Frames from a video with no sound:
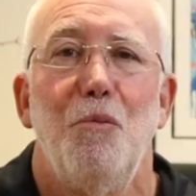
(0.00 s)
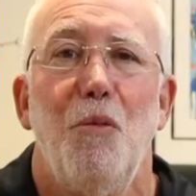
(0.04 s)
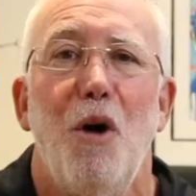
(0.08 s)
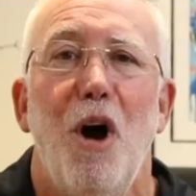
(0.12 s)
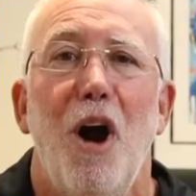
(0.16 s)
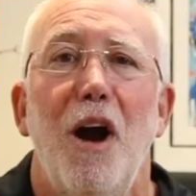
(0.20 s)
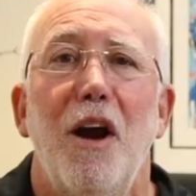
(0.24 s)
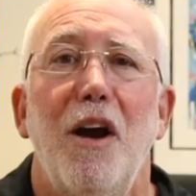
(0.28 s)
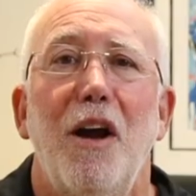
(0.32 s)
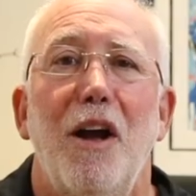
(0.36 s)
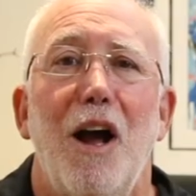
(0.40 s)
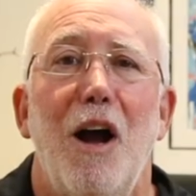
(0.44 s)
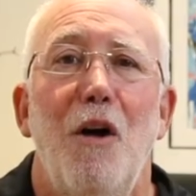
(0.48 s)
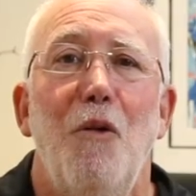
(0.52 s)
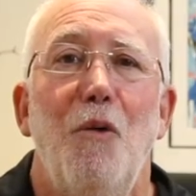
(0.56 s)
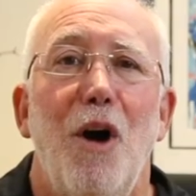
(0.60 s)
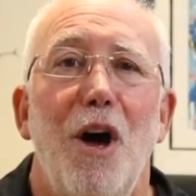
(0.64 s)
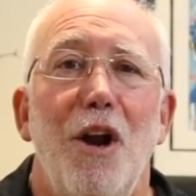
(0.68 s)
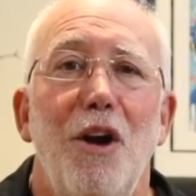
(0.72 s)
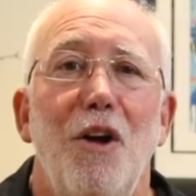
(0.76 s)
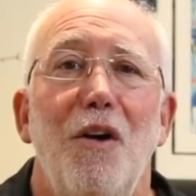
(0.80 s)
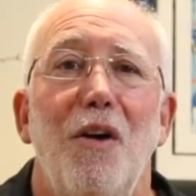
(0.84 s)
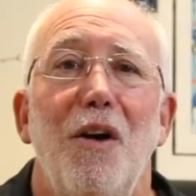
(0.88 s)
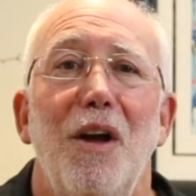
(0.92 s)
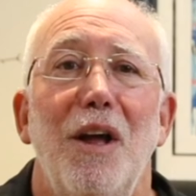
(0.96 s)
Mark, I
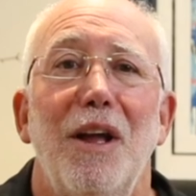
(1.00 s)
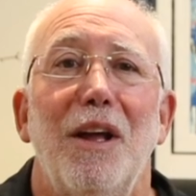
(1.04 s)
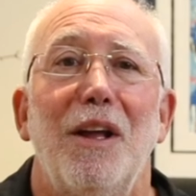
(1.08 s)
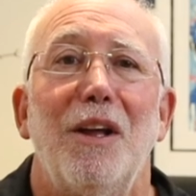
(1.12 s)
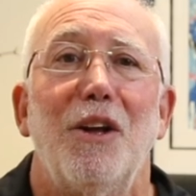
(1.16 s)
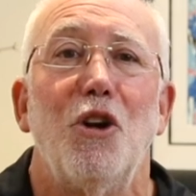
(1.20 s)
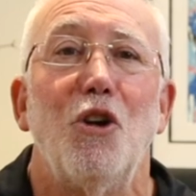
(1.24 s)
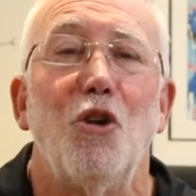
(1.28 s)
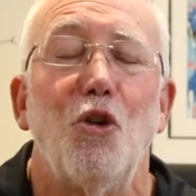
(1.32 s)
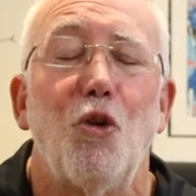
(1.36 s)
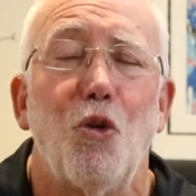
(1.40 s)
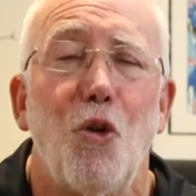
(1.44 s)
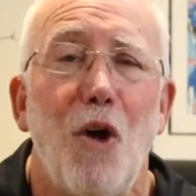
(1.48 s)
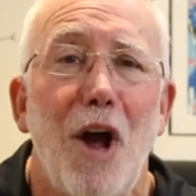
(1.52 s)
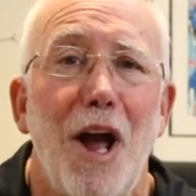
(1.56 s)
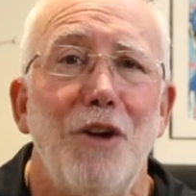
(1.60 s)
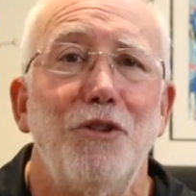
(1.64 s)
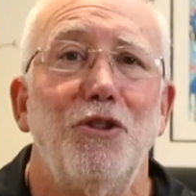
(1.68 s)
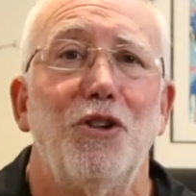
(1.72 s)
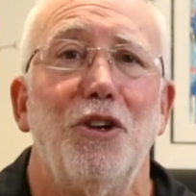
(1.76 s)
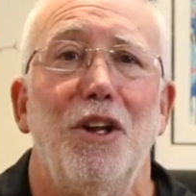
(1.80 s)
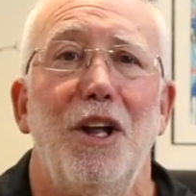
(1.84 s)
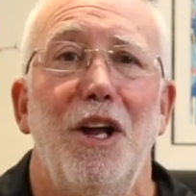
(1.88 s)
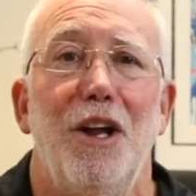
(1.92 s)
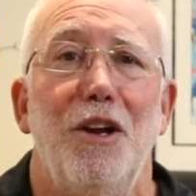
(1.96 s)
want to
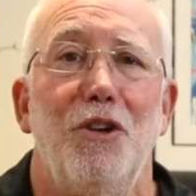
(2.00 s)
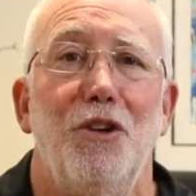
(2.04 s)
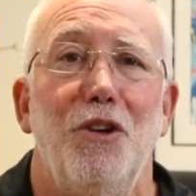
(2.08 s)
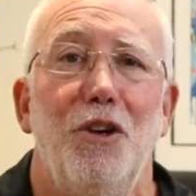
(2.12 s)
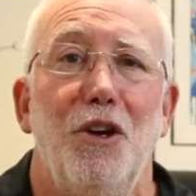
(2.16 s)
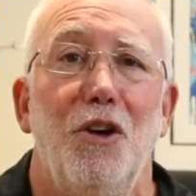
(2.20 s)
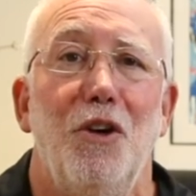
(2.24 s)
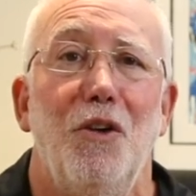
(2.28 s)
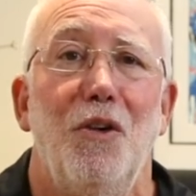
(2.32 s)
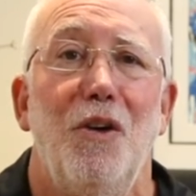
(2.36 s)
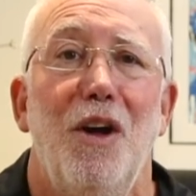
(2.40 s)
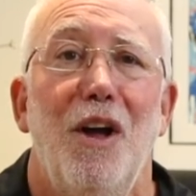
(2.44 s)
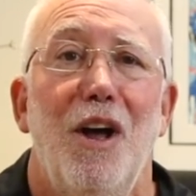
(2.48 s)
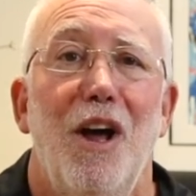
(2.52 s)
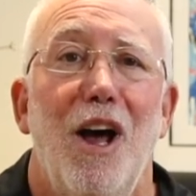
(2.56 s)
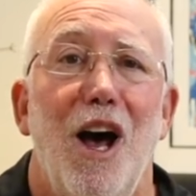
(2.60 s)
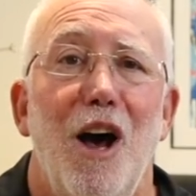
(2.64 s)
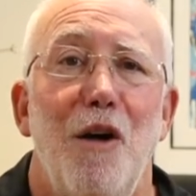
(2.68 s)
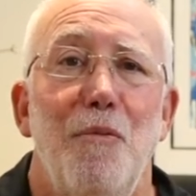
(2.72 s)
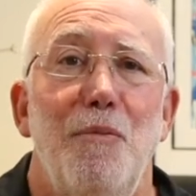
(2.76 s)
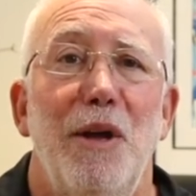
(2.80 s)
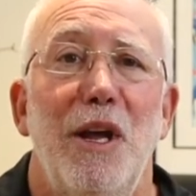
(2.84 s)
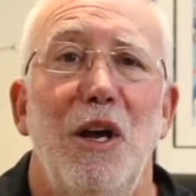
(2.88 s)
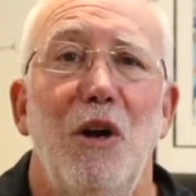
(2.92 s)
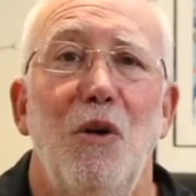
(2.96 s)
congratulate you
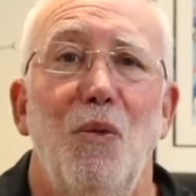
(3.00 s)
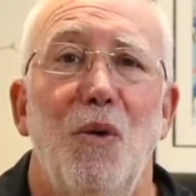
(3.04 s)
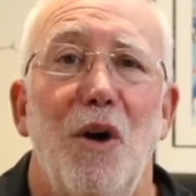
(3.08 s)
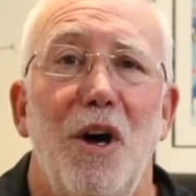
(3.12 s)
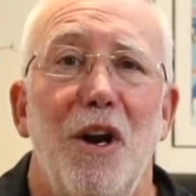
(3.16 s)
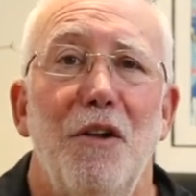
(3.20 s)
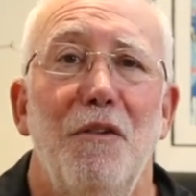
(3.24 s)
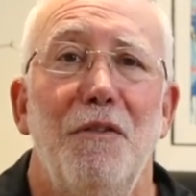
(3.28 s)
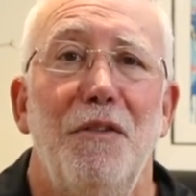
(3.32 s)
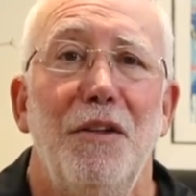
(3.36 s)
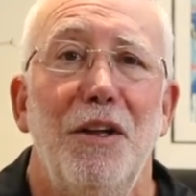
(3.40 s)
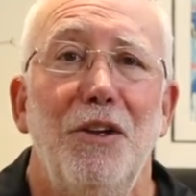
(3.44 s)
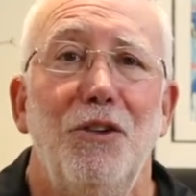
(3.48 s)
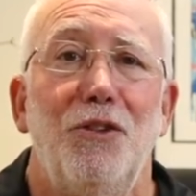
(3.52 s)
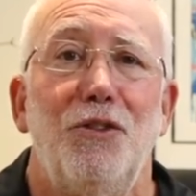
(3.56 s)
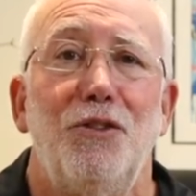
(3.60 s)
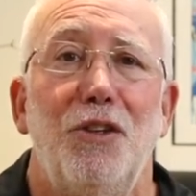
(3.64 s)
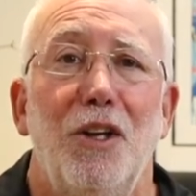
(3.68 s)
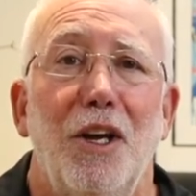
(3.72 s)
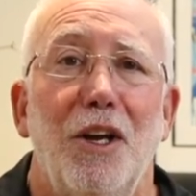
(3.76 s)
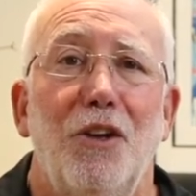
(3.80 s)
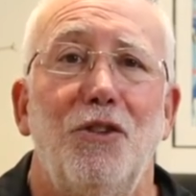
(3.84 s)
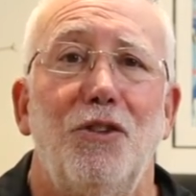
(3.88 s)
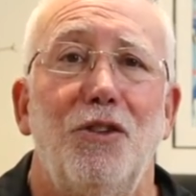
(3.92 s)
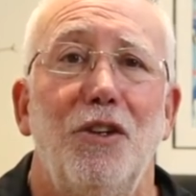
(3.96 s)
on being one of these
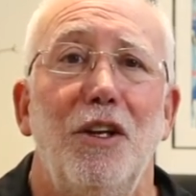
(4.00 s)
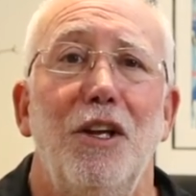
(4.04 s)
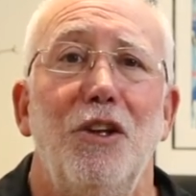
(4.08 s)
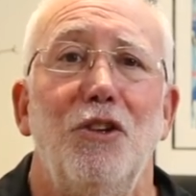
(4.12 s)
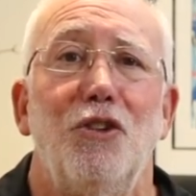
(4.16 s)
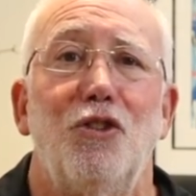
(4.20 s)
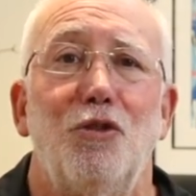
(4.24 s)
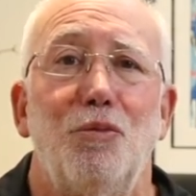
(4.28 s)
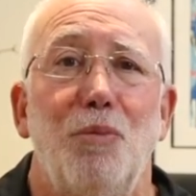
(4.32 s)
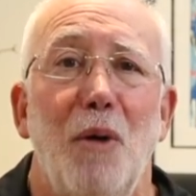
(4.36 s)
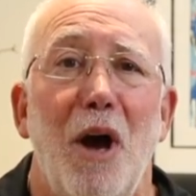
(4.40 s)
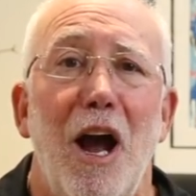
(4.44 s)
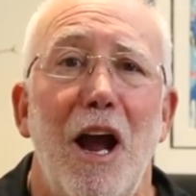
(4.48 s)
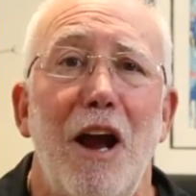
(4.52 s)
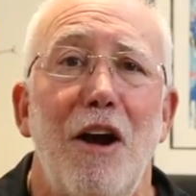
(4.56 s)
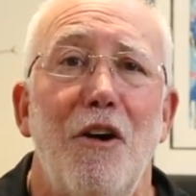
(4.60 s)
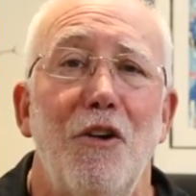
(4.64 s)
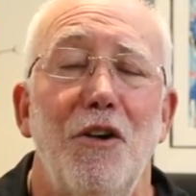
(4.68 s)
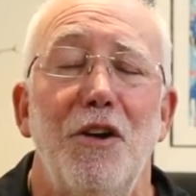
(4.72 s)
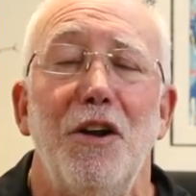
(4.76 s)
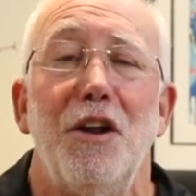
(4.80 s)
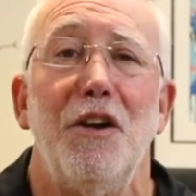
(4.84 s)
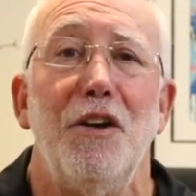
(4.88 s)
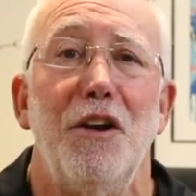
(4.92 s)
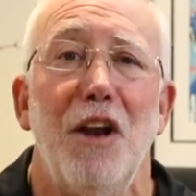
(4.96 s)
six
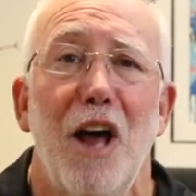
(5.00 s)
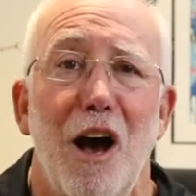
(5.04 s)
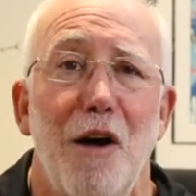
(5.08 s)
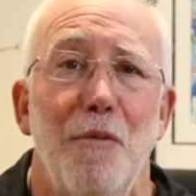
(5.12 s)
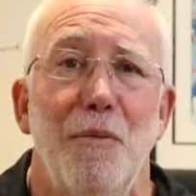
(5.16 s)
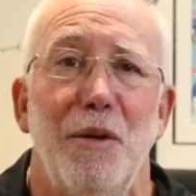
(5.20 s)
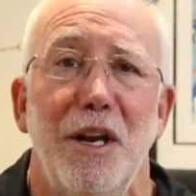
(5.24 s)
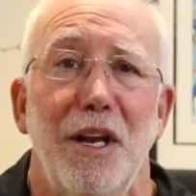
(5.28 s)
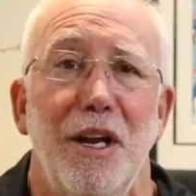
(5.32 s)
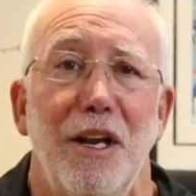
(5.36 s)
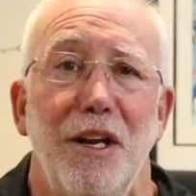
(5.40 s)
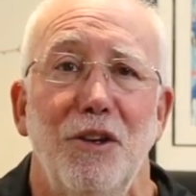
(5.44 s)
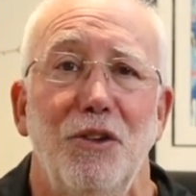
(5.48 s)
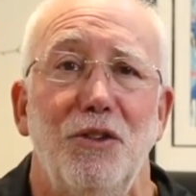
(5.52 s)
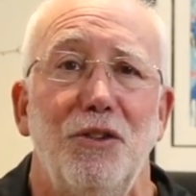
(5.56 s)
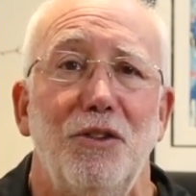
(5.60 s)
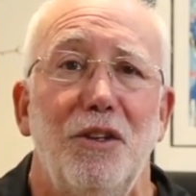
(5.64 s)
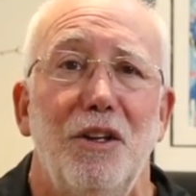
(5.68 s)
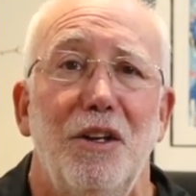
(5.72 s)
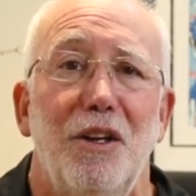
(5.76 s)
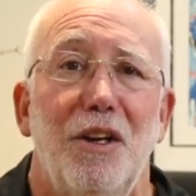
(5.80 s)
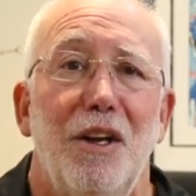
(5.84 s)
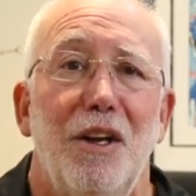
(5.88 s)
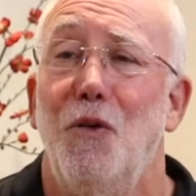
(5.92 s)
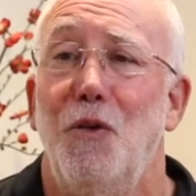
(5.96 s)
inspired
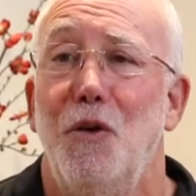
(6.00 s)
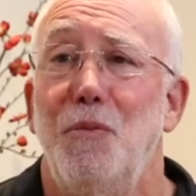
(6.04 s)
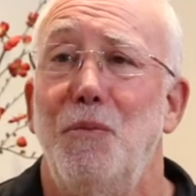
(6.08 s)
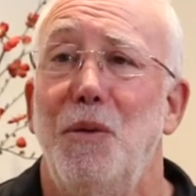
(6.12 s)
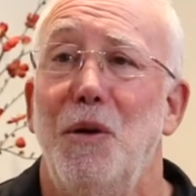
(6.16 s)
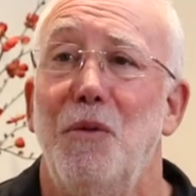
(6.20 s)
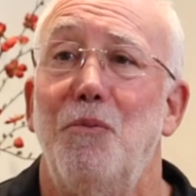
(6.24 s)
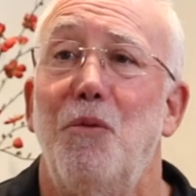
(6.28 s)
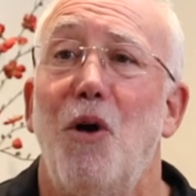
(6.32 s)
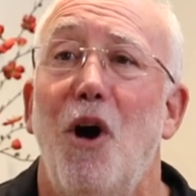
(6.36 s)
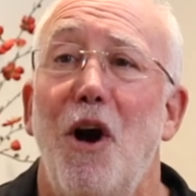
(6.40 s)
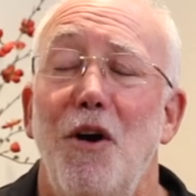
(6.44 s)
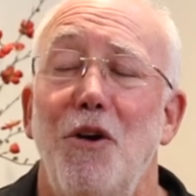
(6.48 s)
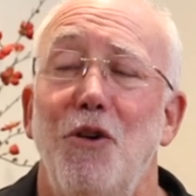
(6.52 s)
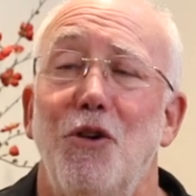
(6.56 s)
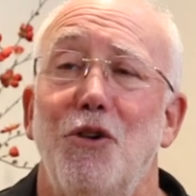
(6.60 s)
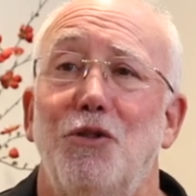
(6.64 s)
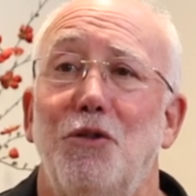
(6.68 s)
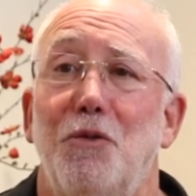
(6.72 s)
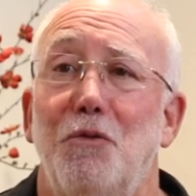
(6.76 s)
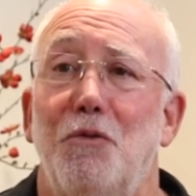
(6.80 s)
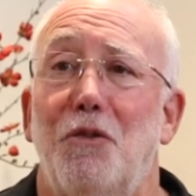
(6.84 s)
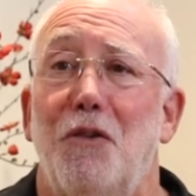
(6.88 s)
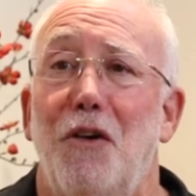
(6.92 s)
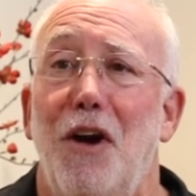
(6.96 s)
nominees. We've been
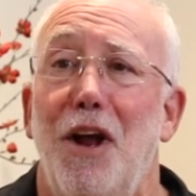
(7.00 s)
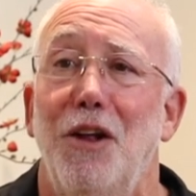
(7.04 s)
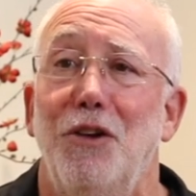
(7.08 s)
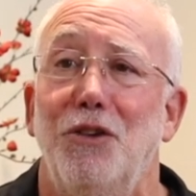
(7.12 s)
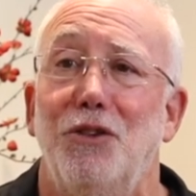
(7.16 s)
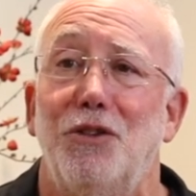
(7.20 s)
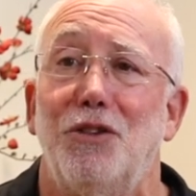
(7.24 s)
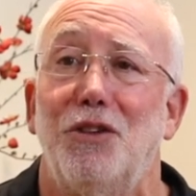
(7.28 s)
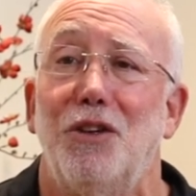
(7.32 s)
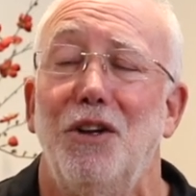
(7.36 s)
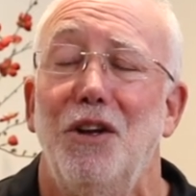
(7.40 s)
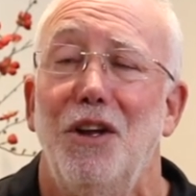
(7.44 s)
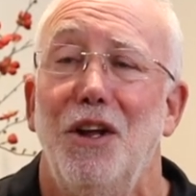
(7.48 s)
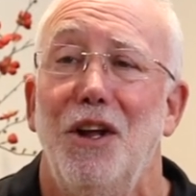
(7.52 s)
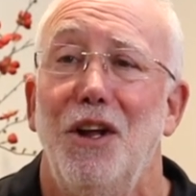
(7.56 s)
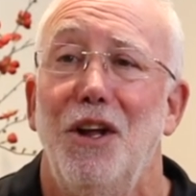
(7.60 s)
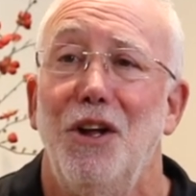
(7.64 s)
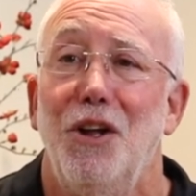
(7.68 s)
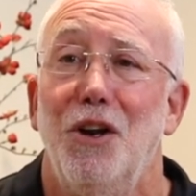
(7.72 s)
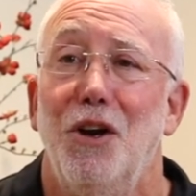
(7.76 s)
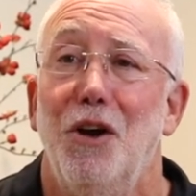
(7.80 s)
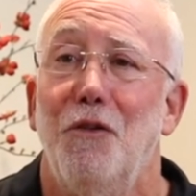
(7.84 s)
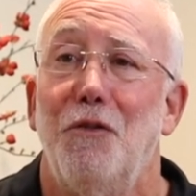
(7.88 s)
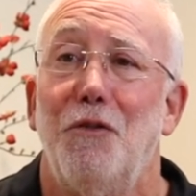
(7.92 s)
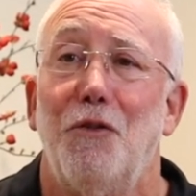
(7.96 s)
partners and friends,
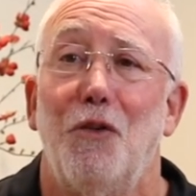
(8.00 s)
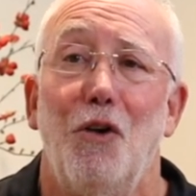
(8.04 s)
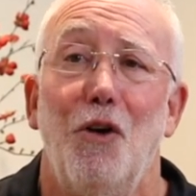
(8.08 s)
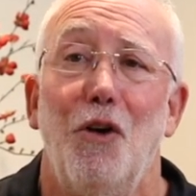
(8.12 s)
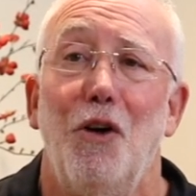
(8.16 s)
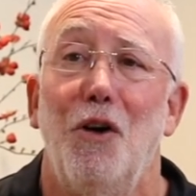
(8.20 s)
you know,